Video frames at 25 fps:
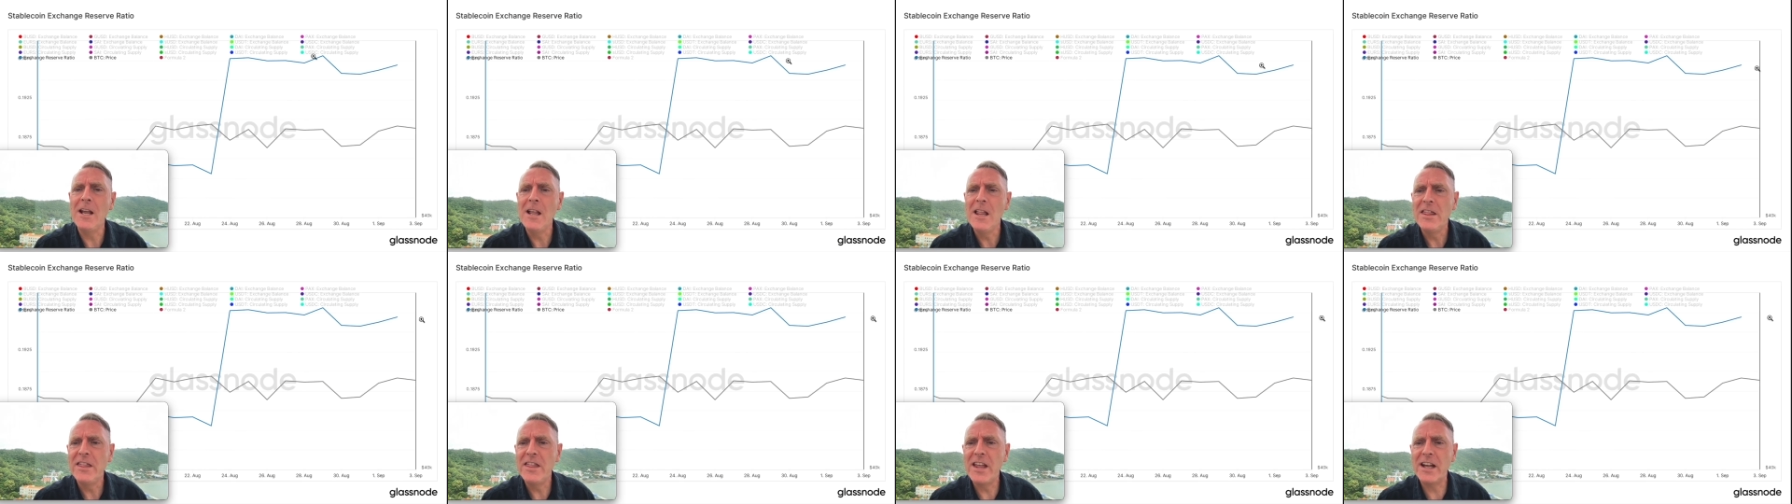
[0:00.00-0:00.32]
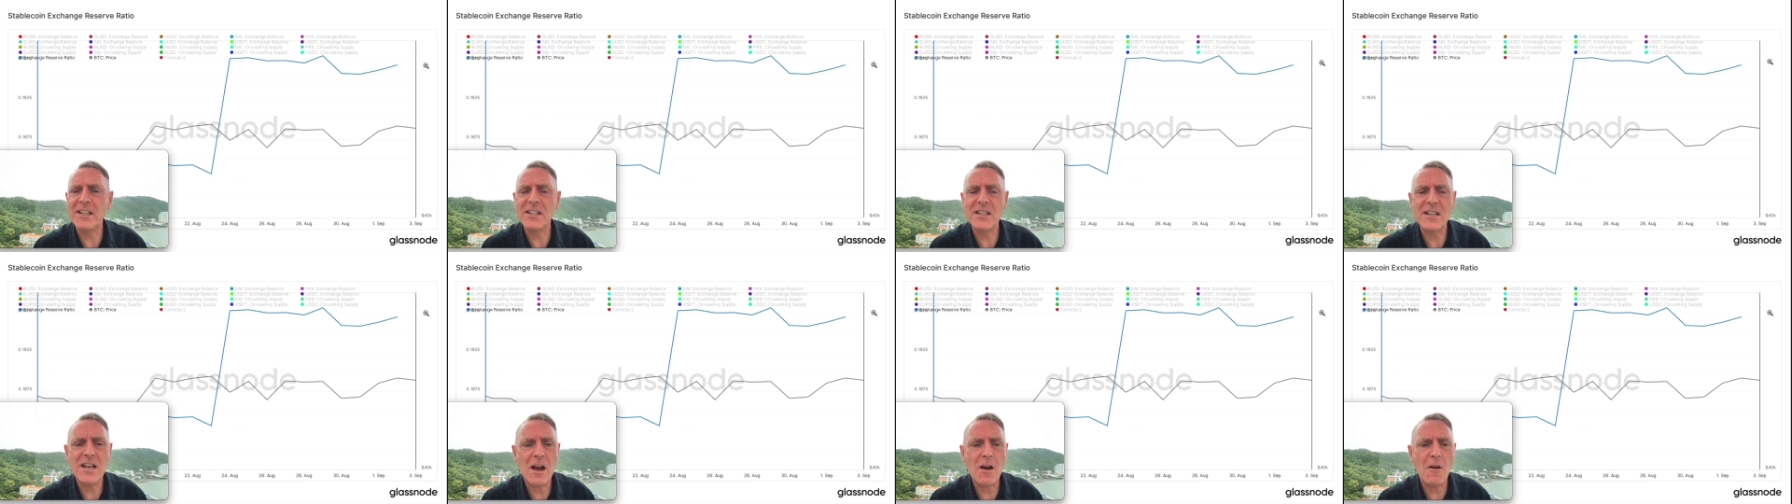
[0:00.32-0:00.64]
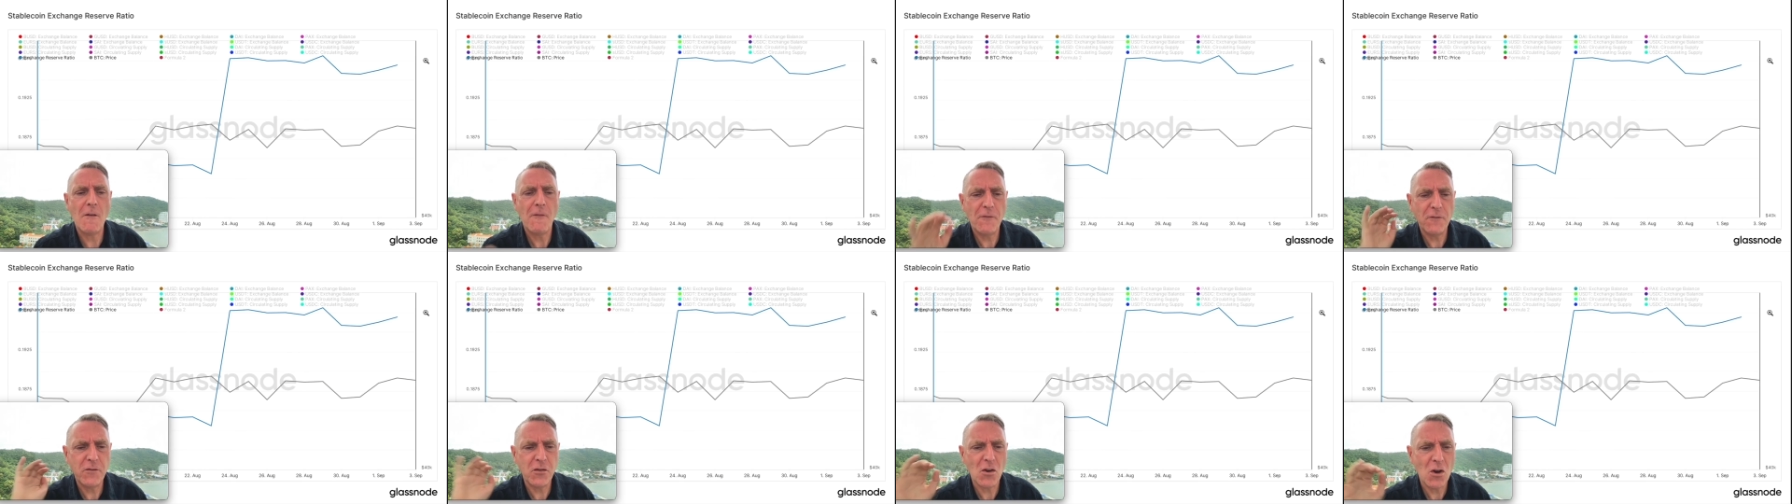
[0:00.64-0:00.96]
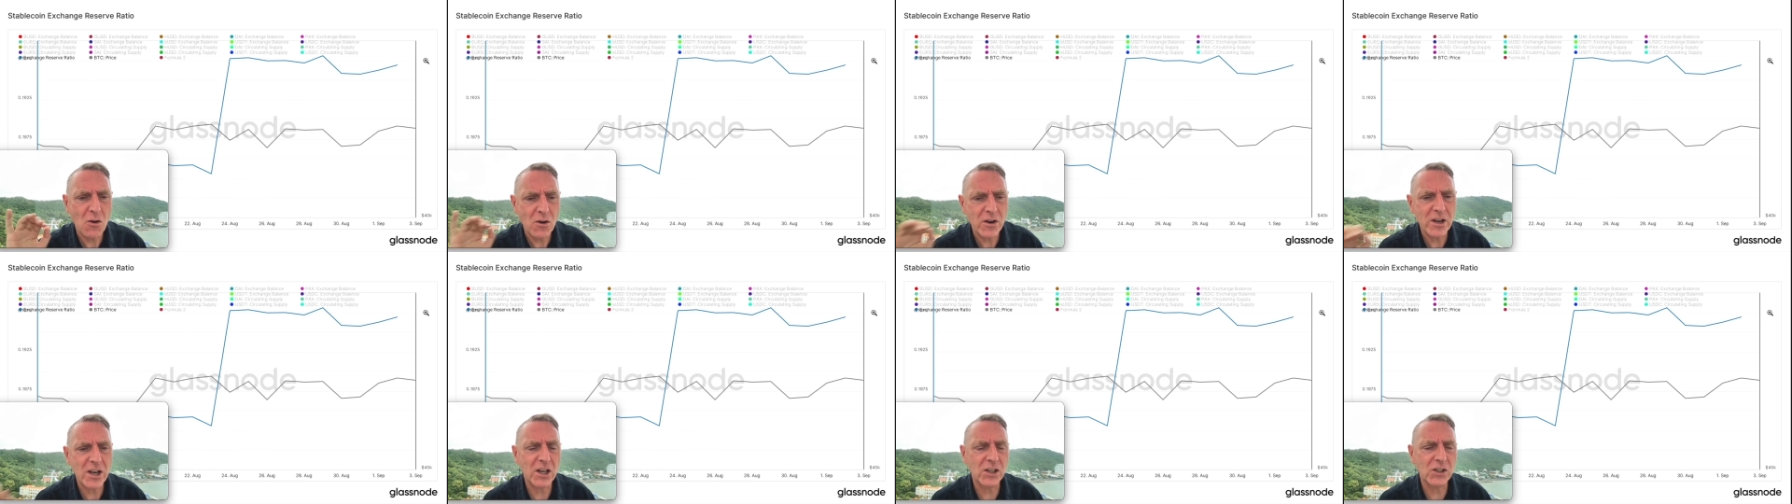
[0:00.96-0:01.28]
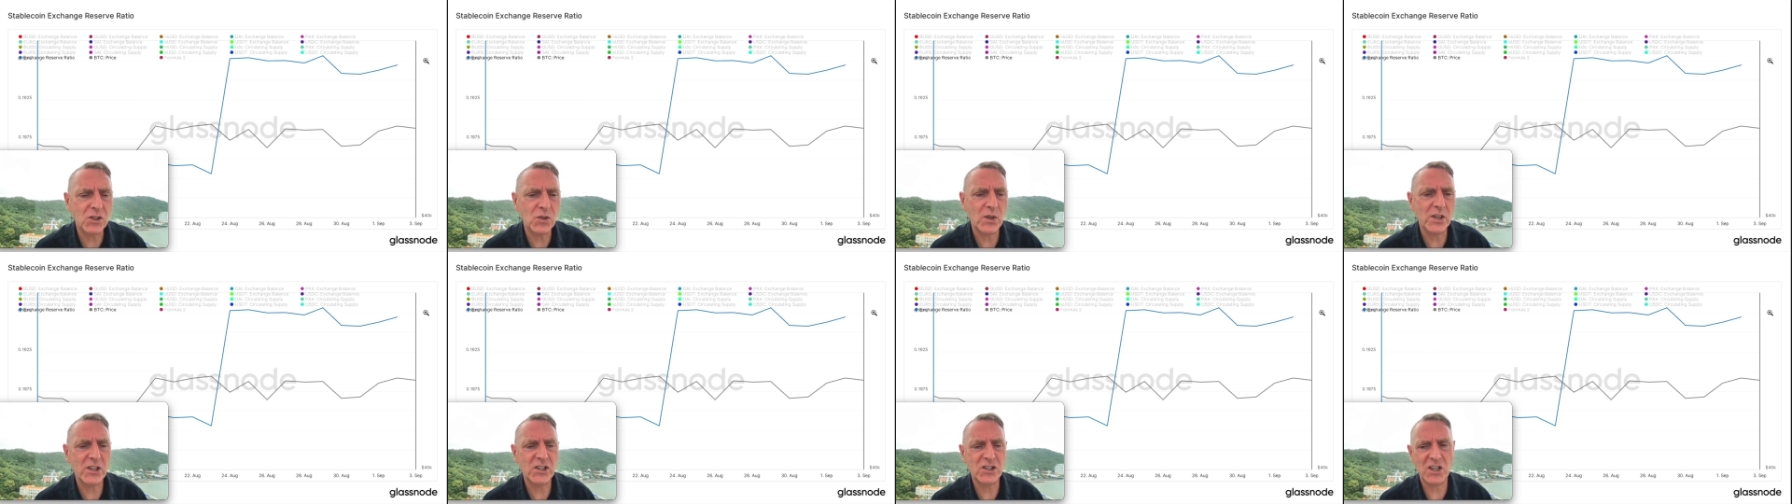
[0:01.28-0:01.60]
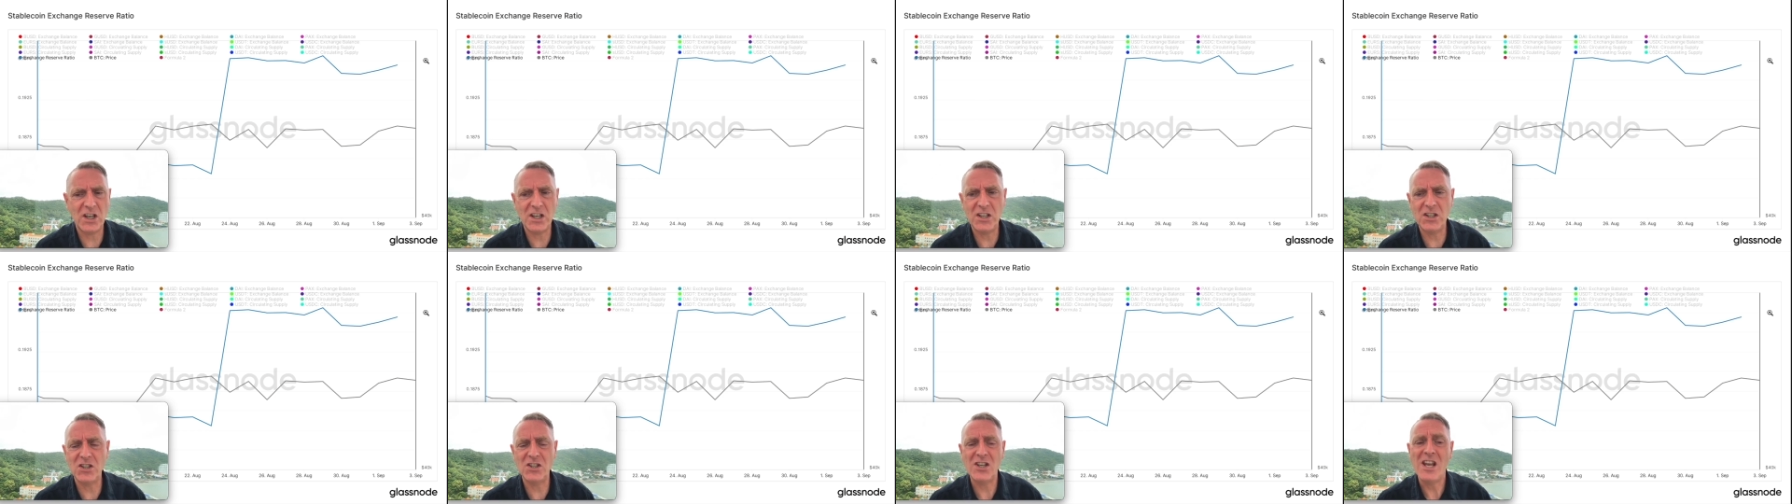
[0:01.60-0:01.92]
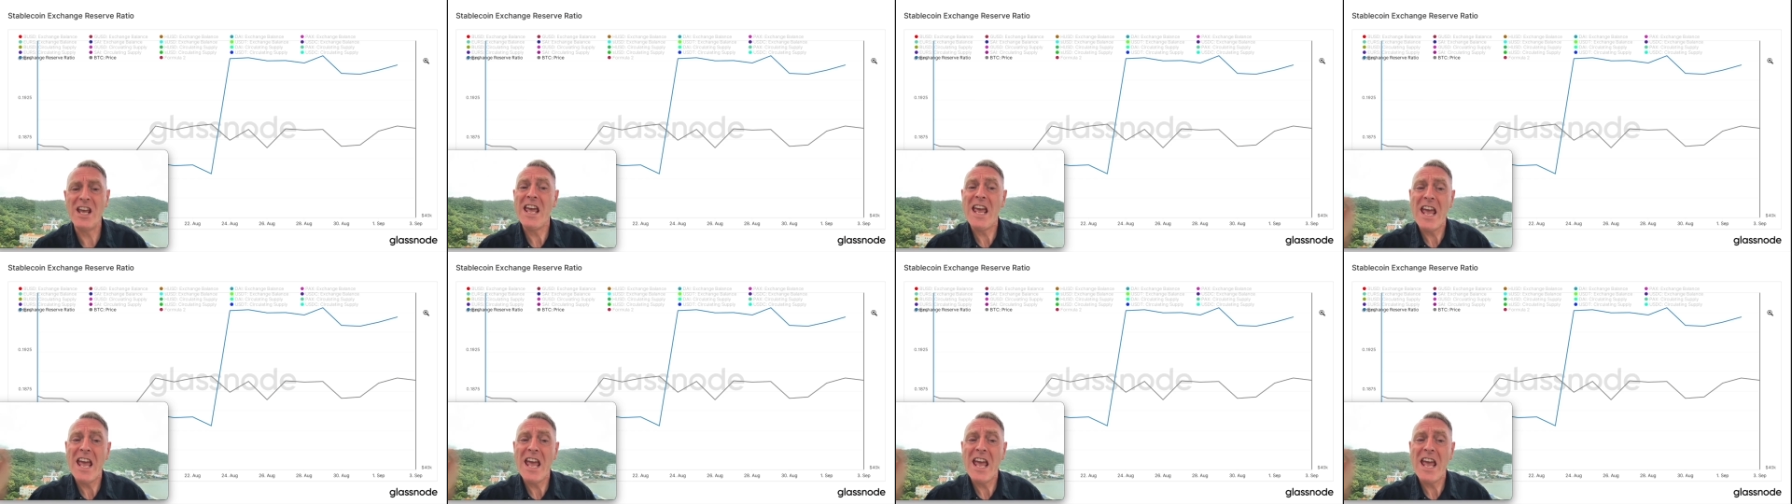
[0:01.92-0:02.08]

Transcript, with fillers: that's now flowing onto exchanges,